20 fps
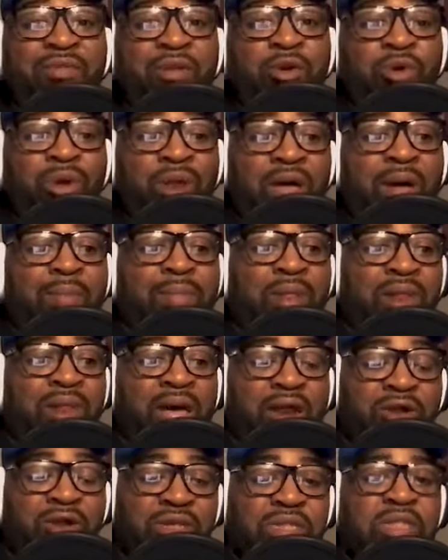climb the
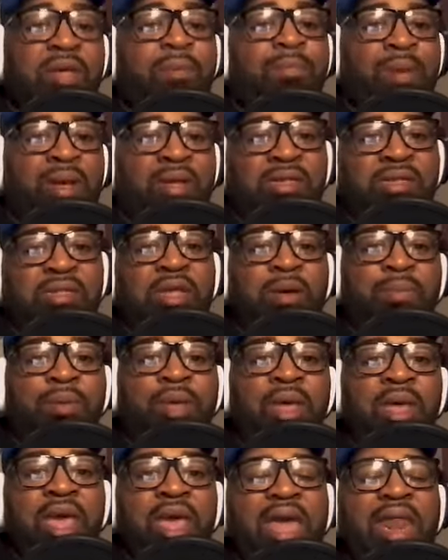ladder step by step.
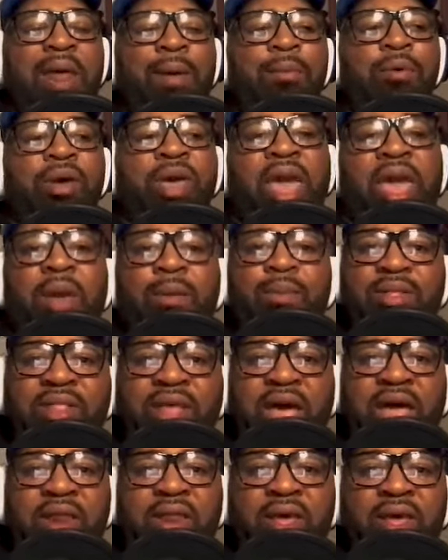And I'm okay with
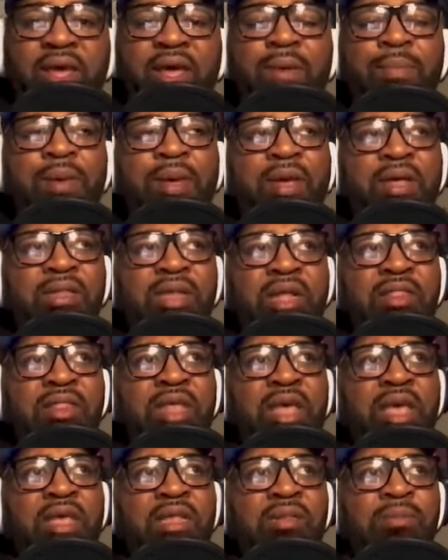that because I
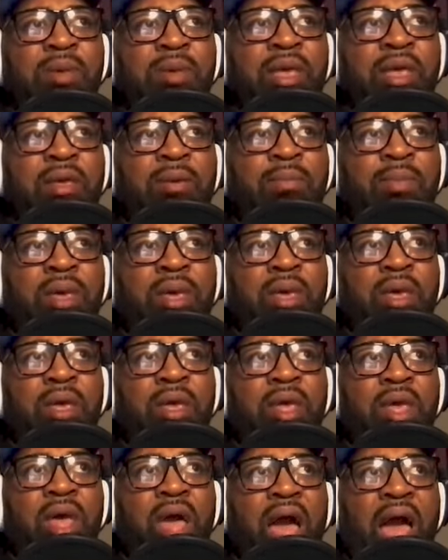think it's making
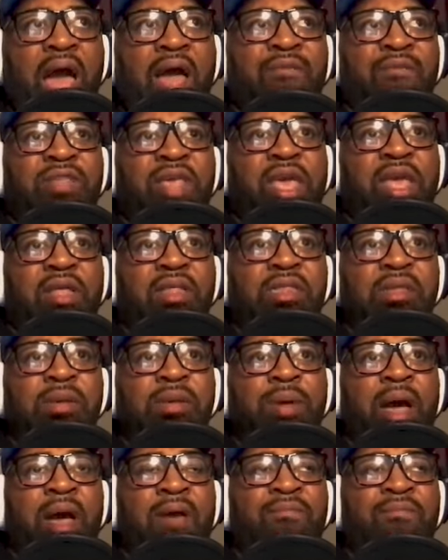me, I've